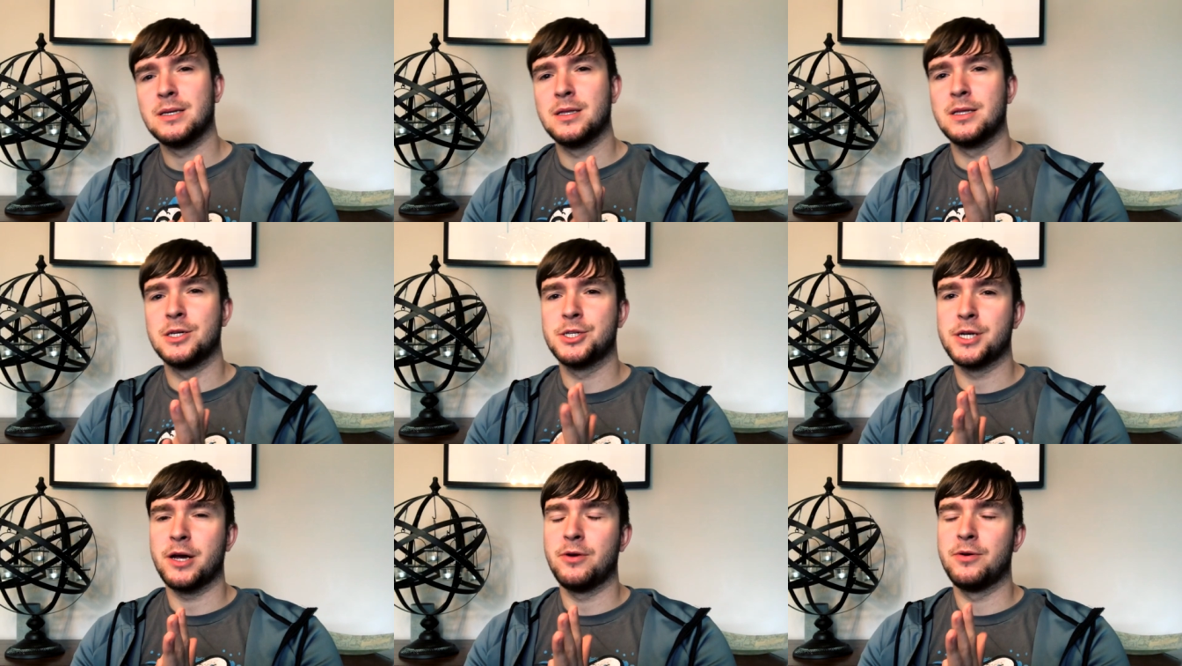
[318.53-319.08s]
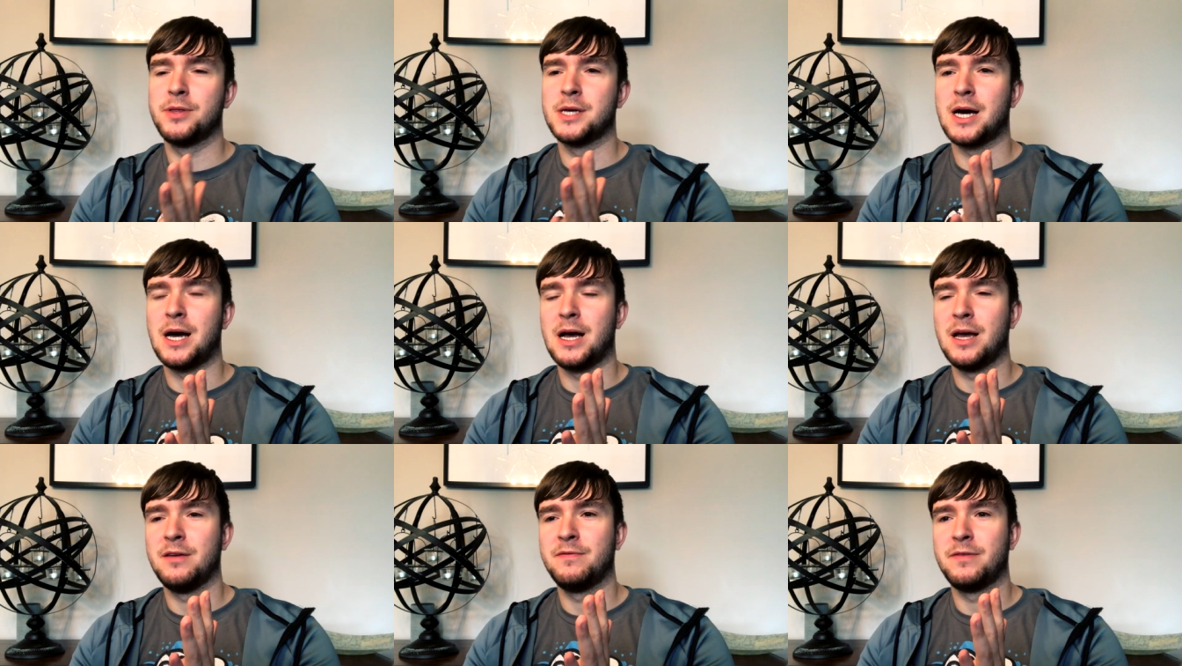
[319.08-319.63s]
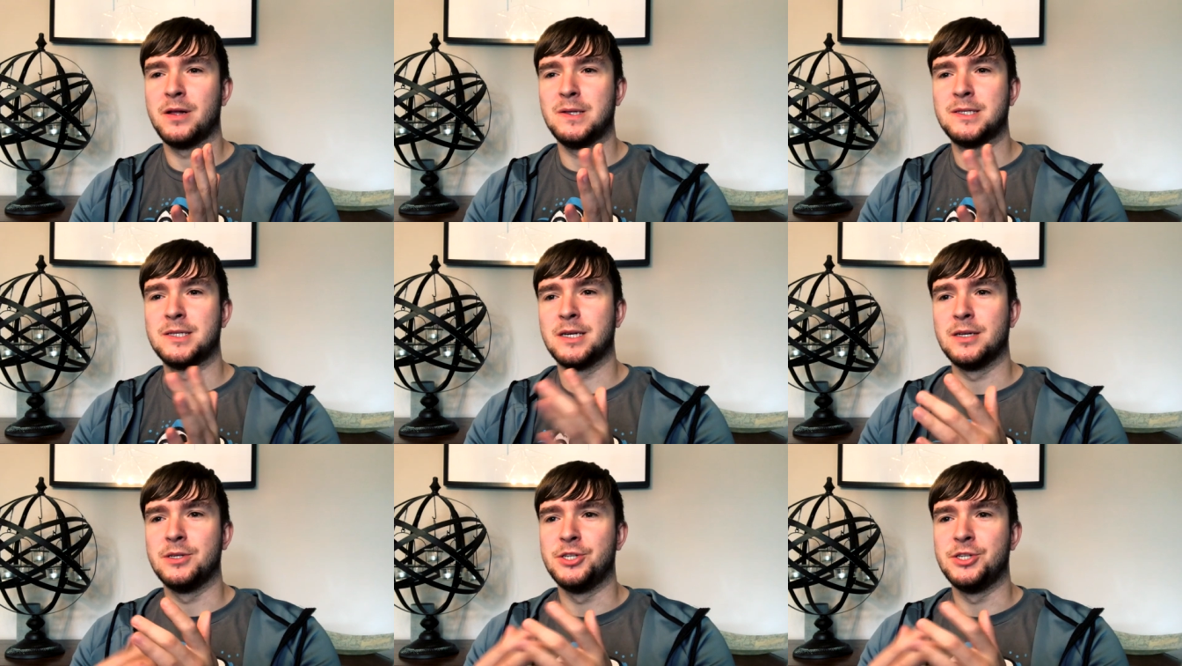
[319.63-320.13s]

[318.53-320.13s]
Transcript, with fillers: in the show that I felt a